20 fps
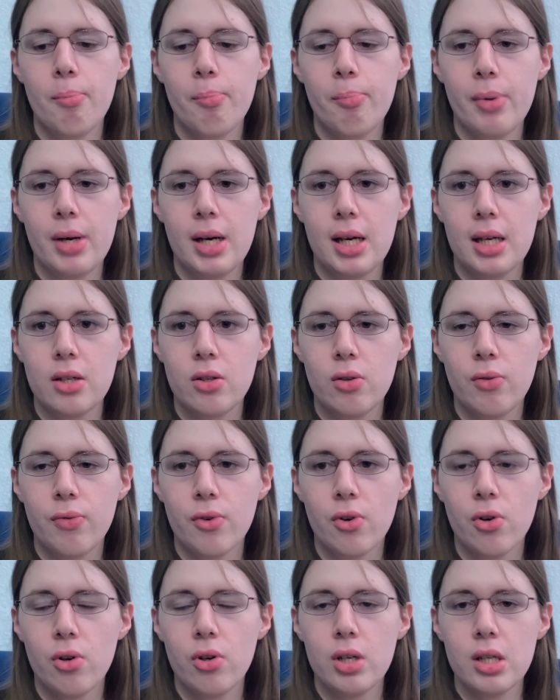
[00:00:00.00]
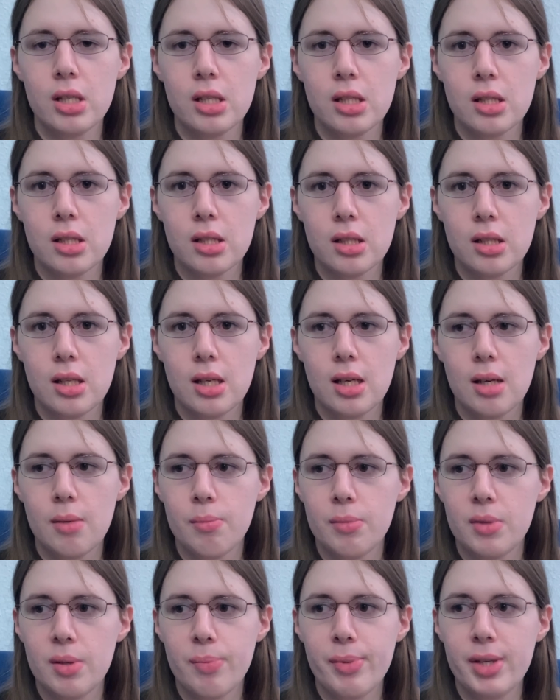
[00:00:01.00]
but of course
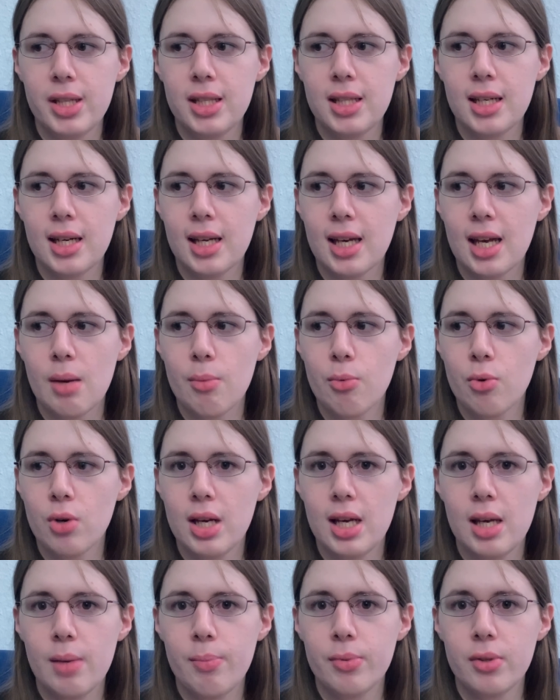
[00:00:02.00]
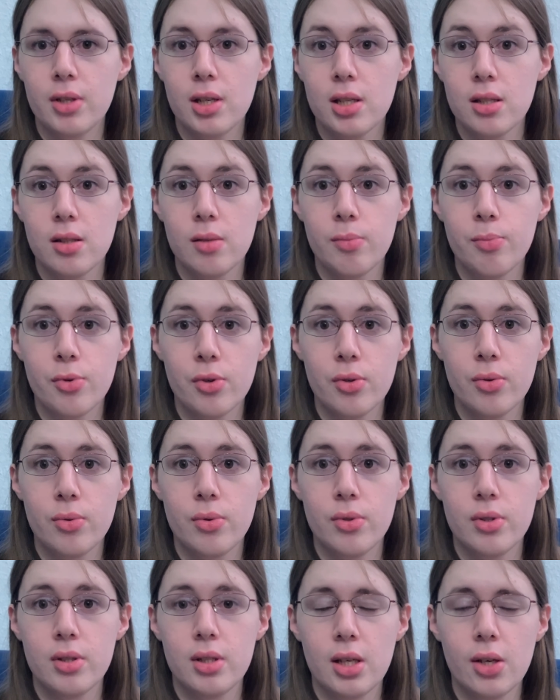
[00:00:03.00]
the built-in camera app doesn't
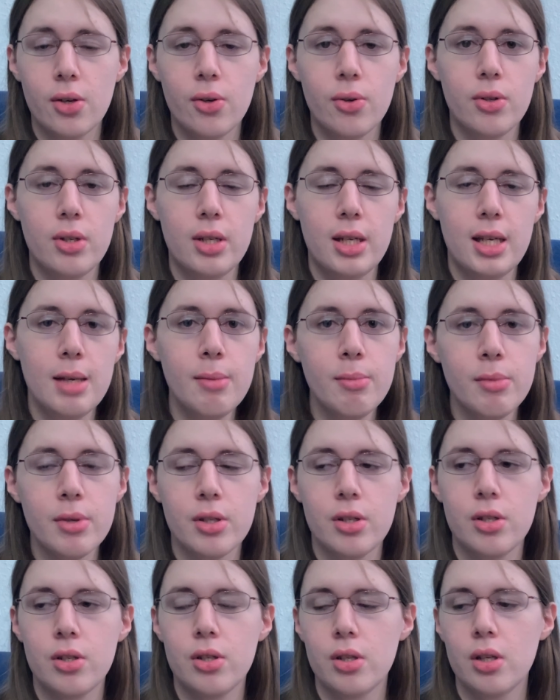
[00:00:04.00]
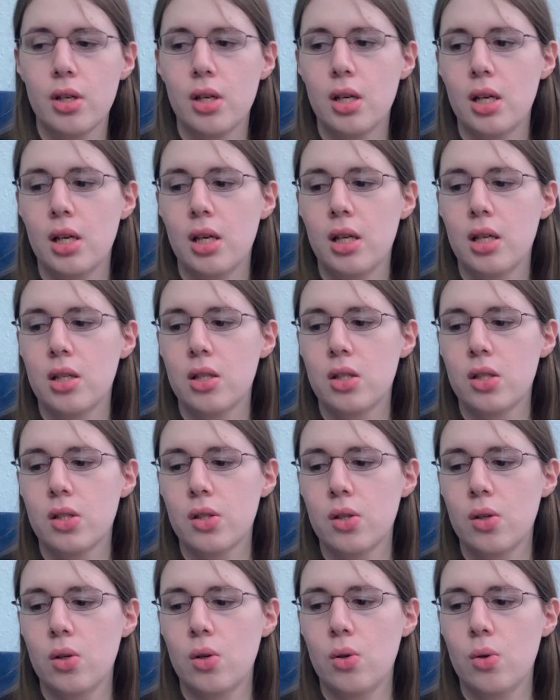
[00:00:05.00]
produce a good image.
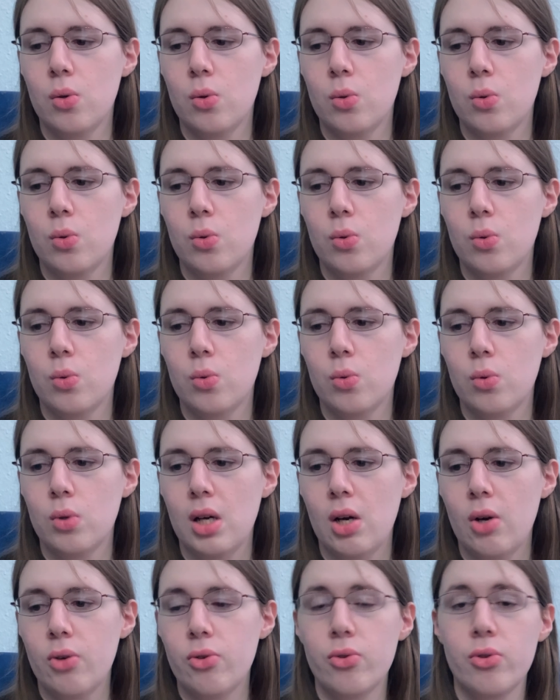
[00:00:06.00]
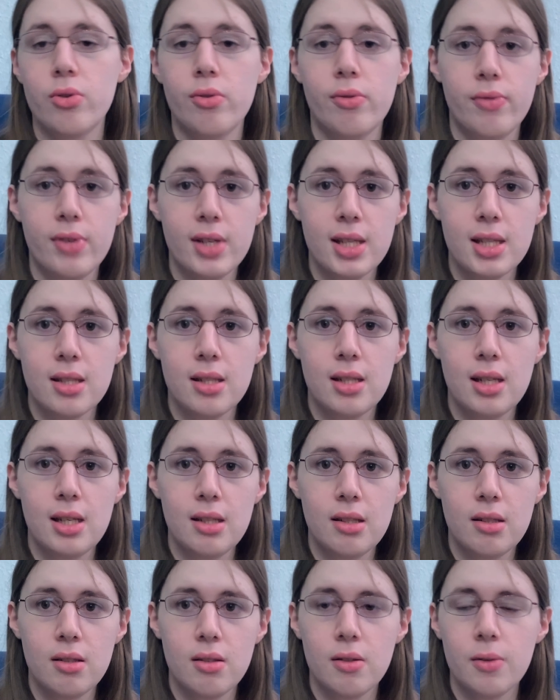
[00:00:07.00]
So how do you fix
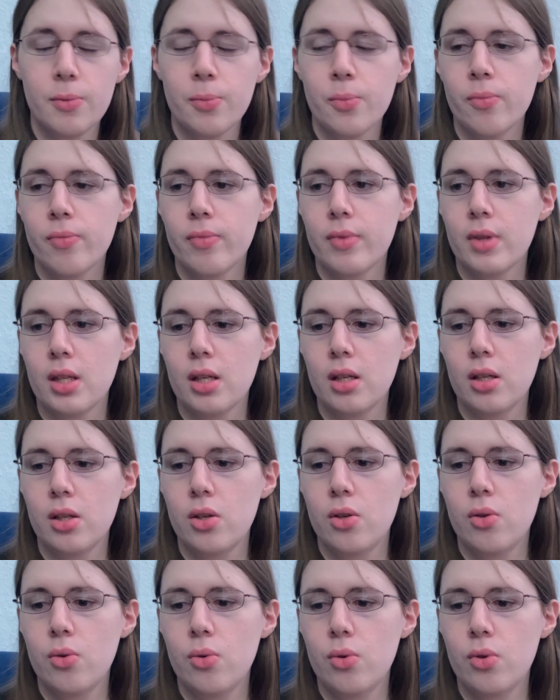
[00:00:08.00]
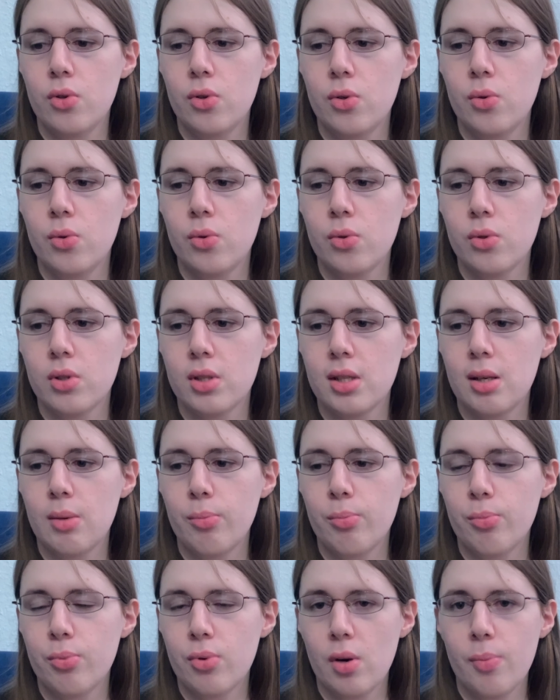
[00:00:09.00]
that? You use some
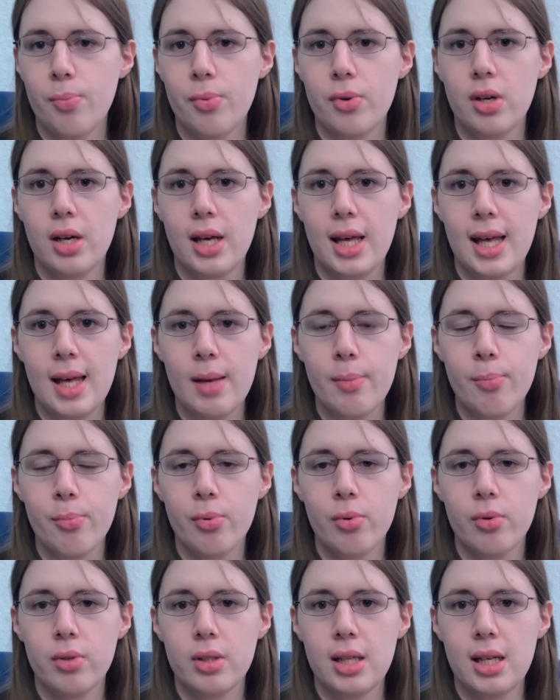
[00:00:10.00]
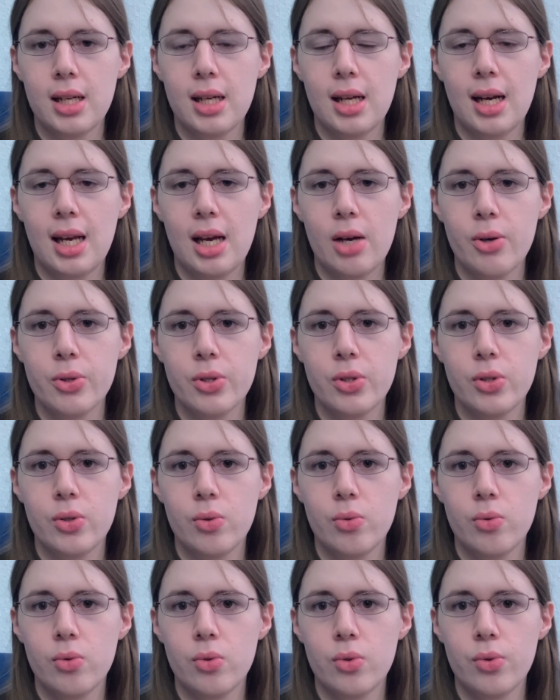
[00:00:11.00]
proper app that allows
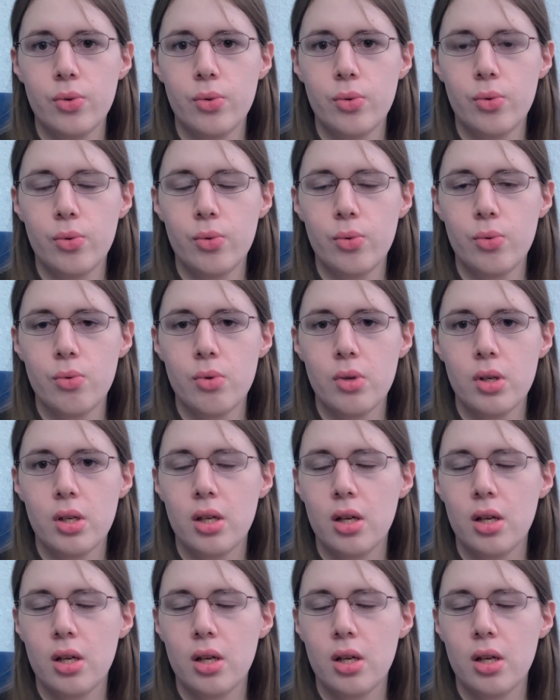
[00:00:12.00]
you to,